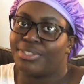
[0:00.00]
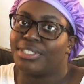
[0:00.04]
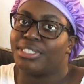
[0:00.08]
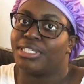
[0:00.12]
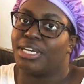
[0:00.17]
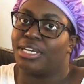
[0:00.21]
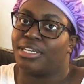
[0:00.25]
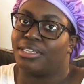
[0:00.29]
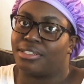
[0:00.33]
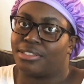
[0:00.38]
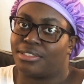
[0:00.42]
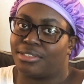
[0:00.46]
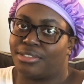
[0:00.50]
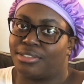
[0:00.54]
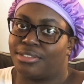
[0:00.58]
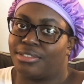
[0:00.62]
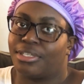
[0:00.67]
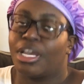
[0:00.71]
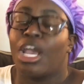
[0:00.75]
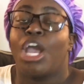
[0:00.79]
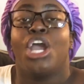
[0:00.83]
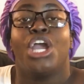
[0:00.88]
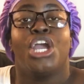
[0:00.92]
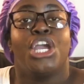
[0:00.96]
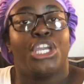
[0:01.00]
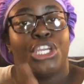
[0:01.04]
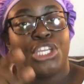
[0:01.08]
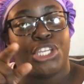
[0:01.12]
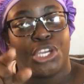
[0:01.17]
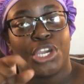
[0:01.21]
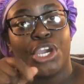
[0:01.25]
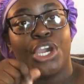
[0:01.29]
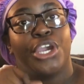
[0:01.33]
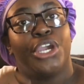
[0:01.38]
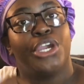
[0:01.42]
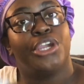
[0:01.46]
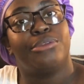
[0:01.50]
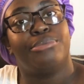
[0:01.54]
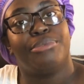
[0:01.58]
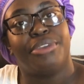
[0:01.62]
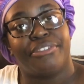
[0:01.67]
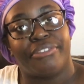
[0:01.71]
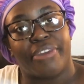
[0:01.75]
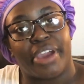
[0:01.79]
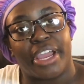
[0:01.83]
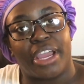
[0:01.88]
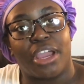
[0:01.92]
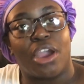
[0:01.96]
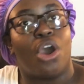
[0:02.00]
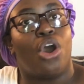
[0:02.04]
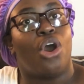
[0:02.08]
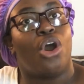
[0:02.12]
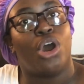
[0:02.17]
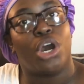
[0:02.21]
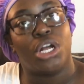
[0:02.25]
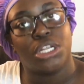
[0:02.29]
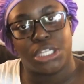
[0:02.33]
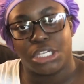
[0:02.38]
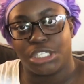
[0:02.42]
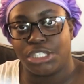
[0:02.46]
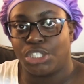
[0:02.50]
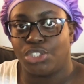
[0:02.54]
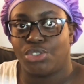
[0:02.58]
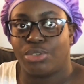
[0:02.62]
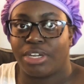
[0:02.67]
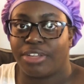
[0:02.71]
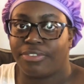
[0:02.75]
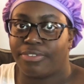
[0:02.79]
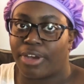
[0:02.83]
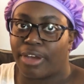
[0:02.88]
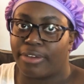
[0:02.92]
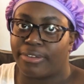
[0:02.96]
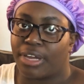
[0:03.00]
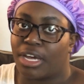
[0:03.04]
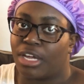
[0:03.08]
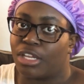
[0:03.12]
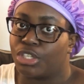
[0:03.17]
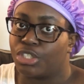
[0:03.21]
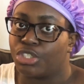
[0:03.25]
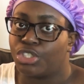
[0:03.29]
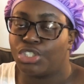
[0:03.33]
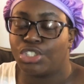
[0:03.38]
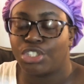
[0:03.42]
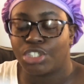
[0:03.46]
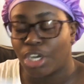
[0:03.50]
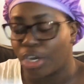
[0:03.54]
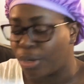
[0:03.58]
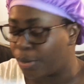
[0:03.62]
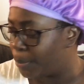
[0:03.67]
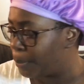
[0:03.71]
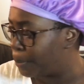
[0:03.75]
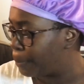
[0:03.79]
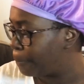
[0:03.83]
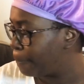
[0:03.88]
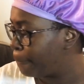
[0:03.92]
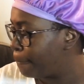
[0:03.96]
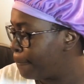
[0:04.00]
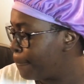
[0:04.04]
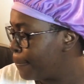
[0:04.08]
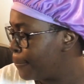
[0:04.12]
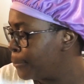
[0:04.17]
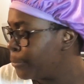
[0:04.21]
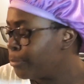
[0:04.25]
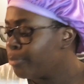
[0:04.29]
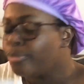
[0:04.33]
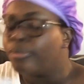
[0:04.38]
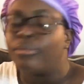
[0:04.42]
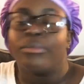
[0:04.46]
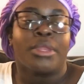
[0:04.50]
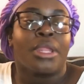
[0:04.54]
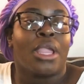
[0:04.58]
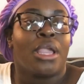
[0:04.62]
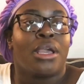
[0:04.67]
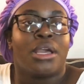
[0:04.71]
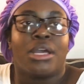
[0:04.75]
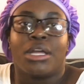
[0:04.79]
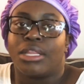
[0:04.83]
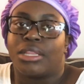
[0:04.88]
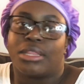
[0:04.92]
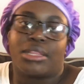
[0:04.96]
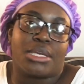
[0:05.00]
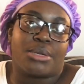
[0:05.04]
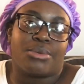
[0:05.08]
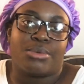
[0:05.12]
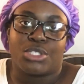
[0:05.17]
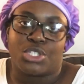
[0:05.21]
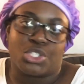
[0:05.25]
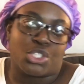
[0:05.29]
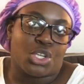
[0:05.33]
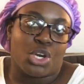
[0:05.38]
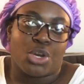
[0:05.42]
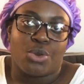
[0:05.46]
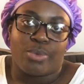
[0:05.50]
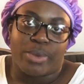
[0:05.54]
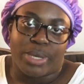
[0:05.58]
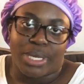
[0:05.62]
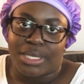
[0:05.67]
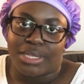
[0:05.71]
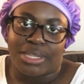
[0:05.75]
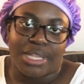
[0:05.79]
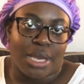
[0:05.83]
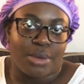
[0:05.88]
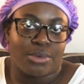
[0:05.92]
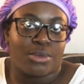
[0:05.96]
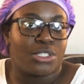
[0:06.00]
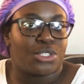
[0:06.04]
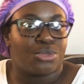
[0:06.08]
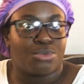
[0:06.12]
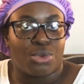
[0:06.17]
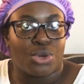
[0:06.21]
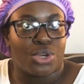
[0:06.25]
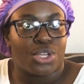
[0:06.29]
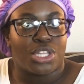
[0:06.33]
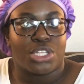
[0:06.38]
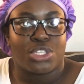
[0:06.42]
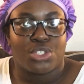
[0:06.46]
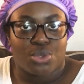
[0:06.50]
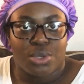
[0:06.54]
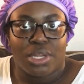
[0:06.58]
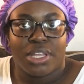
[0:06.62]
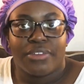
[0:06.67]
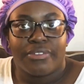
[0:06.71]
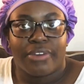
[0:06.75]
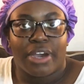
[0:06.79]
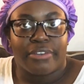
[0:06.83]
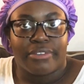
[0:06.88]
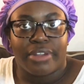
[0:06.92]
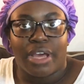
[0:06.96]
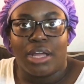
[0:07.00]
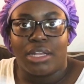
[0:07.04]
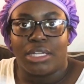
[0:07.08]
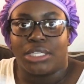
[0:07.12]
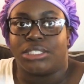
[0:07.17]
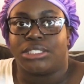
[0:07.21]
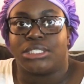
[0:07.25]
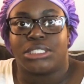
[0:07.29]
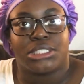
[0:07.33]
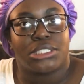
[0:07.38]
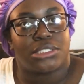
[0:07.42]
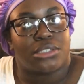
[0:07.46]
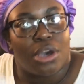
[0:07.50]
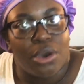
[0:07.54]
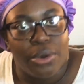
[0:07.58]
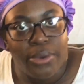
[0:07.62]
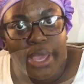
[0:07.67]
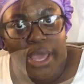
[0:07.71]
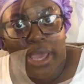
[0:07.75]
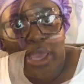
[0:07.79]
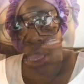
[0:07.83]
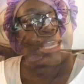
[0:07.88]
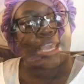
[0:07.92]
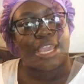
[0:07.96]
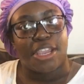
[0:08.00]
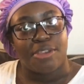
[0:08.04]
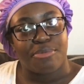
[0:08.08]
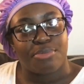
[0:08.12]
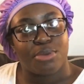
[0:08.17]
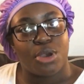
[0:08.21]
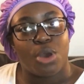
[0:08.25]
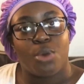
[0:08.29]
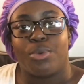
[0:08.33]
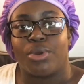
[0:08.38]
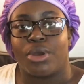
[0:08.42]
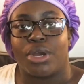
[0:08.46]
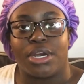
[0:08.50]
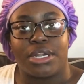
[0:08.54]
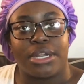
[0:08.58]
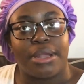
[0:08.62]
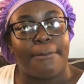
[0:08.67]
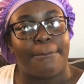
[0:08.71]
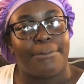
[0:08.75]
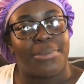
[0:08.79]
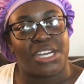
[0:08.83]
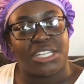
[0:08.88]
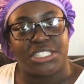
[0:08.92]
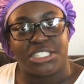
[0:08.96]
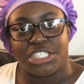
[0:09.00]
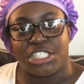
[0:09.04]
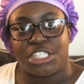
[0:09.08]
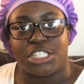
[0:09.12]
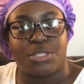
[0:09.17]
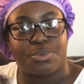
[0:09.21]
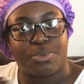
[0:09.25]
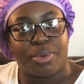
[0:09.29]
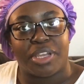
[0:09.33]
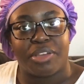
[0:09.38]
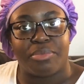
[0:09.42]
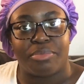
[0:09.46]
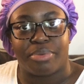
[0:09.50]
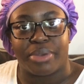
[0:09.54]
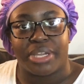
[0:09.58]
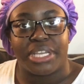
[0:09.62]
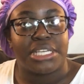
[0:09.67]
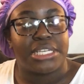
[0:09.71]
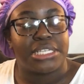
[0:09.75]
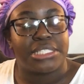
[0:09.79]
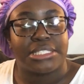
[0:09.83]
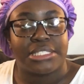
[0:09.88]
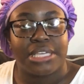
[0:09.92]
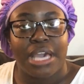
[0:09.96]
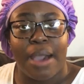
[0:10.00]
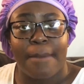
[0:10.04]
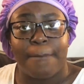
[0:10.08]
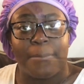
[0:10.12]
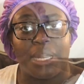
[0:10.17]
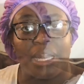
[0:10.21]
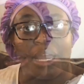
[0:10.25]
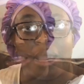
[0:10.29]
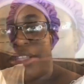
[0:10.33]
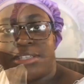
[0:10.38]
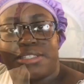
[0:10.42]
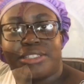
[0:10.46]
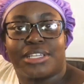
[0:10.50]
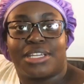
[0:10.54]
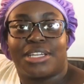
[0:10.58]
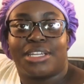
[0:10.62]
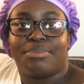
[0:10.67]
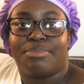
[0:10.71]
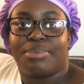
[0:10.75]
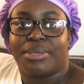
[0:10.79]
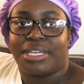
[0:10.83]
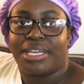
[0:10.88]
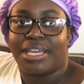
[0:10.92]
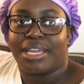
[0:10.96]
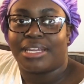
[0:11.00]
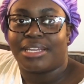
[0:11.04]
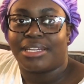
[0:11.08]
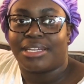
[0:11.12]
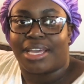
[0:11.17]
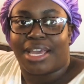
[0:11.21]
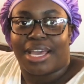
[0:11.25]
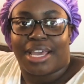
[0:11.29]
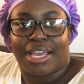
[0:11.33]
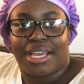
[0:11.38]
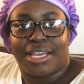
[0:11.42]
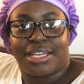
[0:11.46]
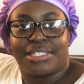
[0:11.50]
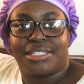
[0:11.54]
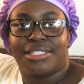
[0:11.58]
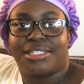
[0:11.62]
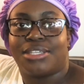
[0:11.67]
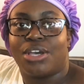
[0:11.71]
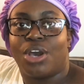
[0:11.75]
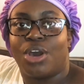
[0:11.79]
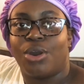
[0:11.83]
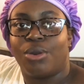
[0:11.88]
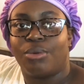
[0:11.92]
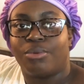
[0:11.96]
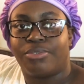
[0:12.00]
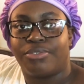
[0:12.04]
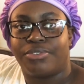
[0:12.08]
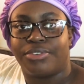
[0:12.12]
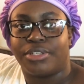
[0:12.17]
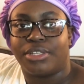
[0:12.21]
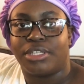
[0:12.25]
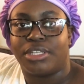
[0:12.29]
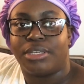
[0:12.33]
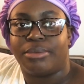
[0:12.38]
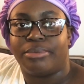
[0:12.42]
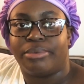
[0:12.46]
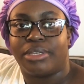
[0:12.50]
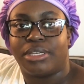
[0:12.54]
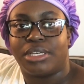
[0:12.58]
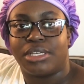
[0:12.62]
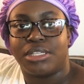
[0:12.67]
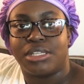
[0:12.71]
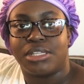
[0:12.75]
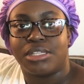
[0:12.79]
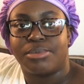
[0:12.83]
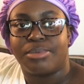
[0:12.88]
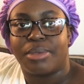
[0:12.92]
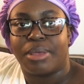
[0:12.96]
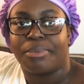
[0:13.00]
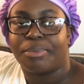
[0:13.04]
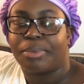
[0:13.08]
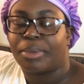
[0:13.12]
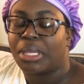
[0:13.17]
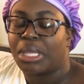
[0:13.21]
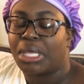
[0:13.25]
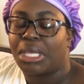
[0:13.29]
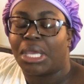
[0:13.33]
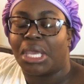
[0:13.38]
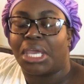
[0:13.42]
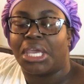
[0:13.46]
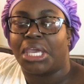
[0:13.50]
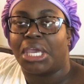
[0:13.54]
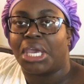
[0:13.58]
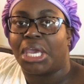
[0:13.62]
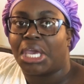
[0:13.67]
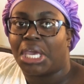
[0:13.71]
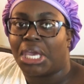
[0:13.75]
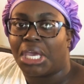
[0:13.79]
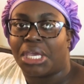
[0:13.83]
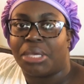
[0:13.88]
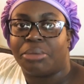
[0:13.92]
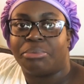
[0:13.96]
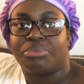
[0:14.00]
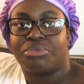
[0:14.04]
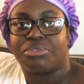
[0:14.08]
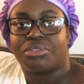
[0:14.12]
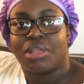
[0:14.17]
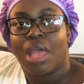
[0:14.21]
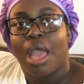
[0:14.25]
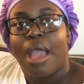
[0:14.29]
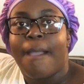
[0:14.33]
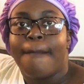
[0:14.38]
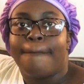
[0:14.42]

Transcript: Yes, you heard me right. All under $25. So, there was no wig that was more than $25. Okay? It's April, we're on a budget. Spring break is coming up. Weather's gonna be getting nice, hopefully, because it's been playing games.